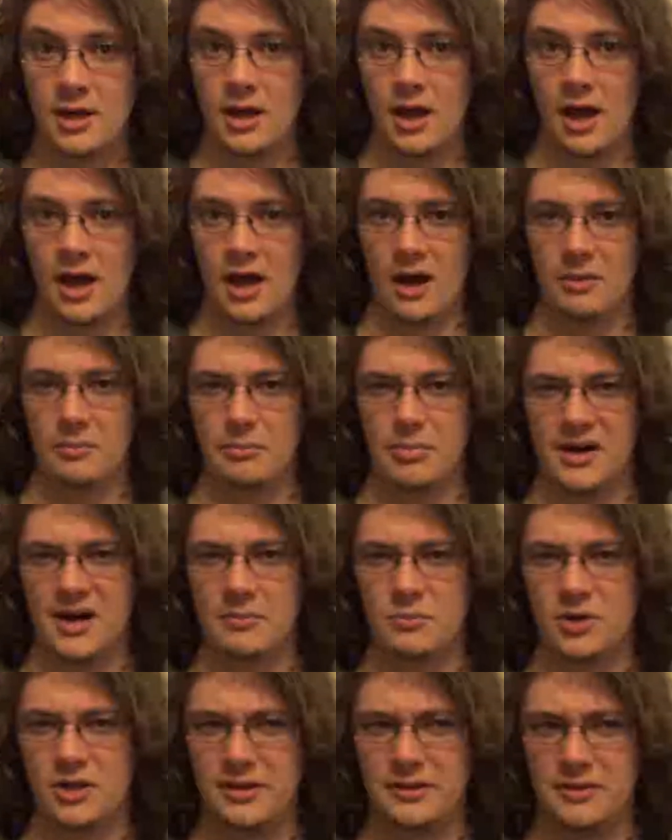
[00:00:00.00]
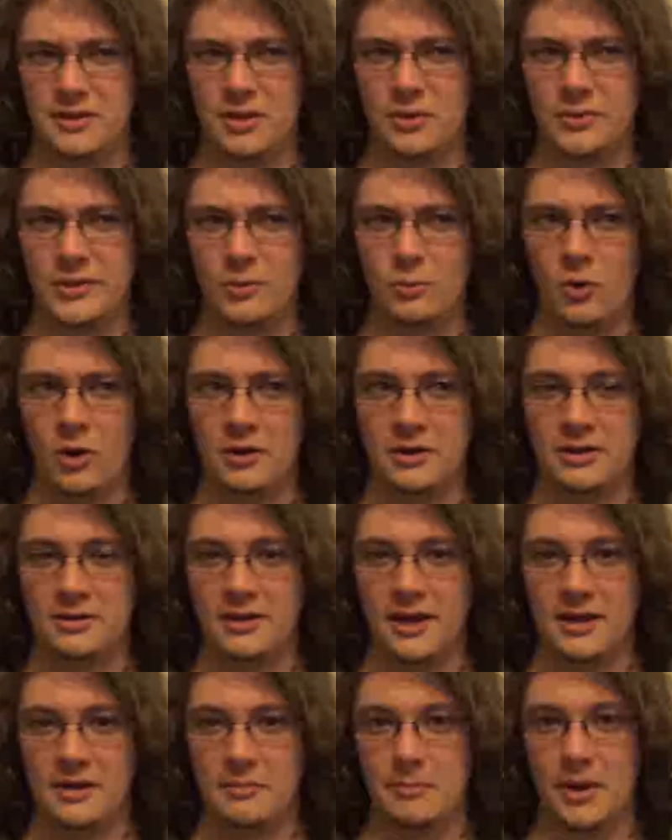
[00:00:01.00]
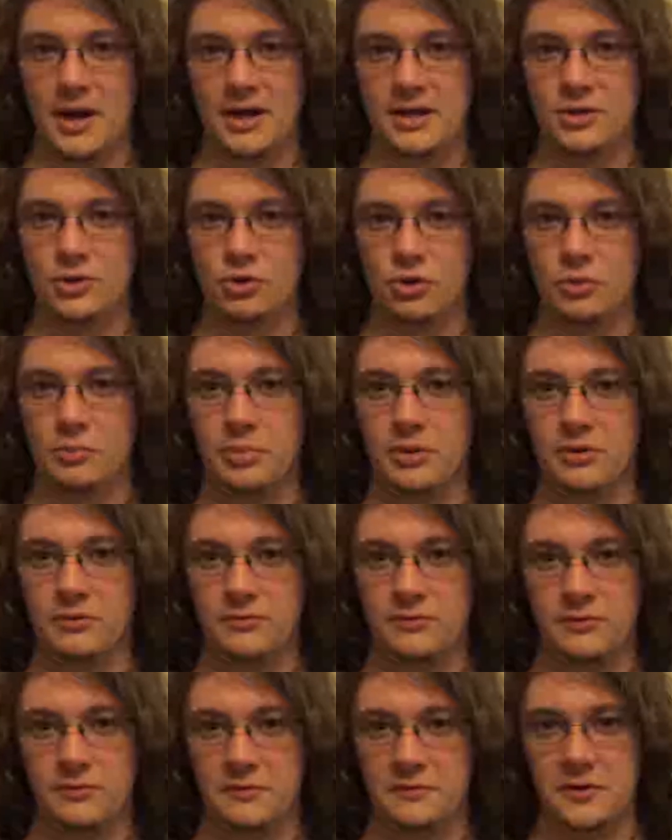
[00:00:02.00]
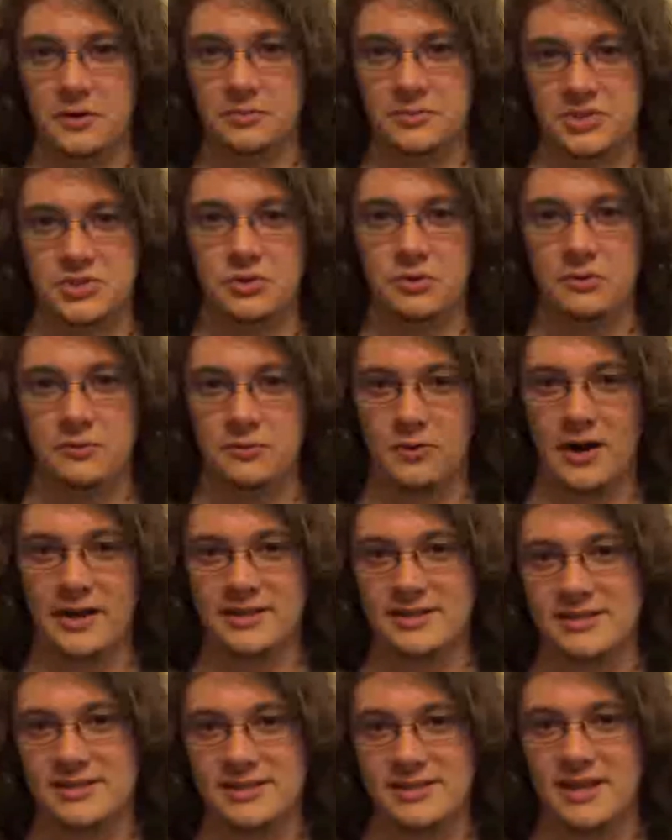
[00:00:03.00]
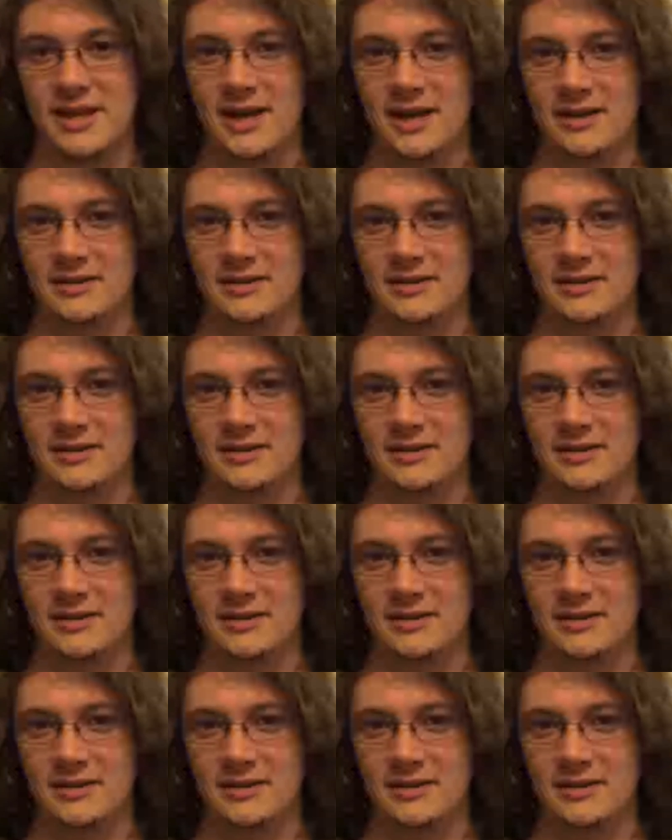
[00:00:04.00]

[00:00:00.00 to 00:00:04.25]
But I'm really the only one in like my group of film school friends